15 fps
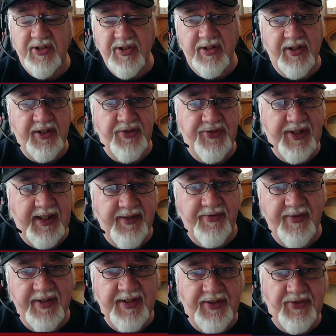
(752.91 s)
and you can take
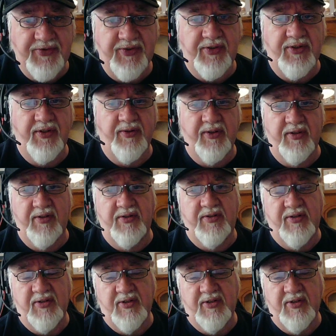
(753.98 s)
these and you could